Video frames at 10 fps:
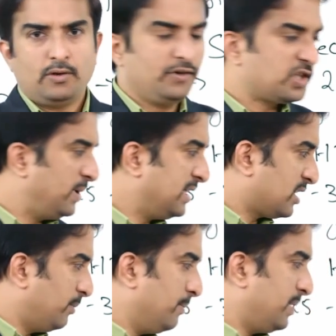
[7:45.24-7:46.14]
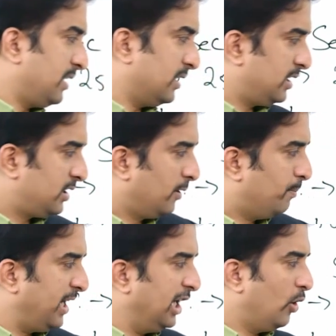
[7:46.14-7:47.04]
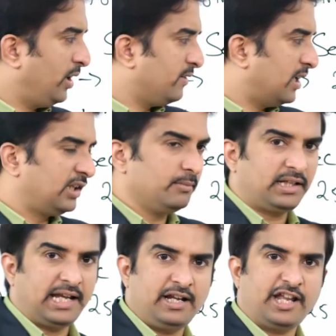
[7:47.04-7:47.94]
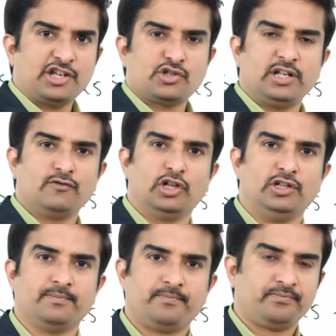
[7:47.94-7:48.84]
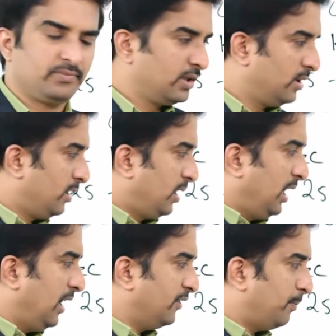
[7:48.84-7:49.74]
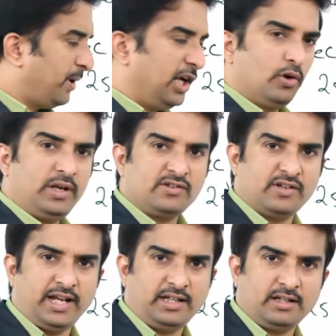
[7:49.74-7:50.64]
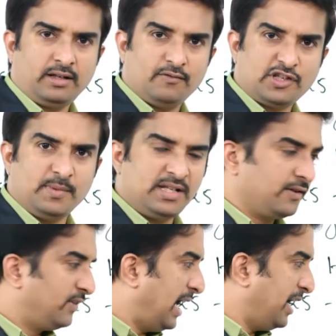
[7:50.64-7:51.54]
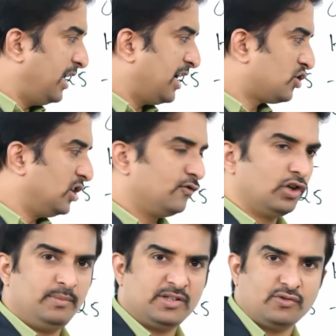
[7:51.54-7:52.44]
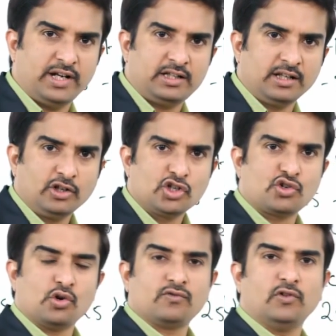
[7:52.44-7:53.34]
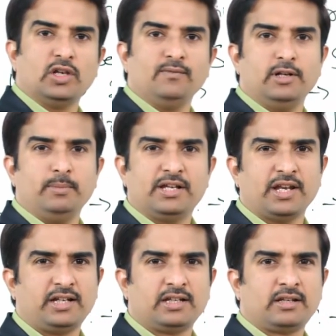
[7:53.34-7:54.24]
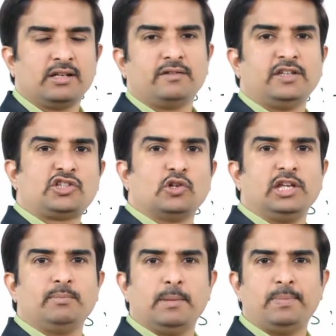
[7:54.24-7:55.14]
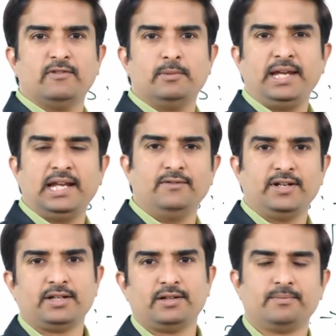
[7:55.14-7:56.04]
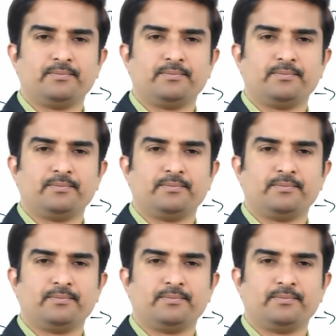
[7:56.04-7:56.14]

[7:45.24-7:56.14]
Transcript: Which means remember that preload is nothing but end diastolic volume. If the preload is greater, which means if the end diastolic volume is greater, stroke volume will be greater, systolic BP will be elevated.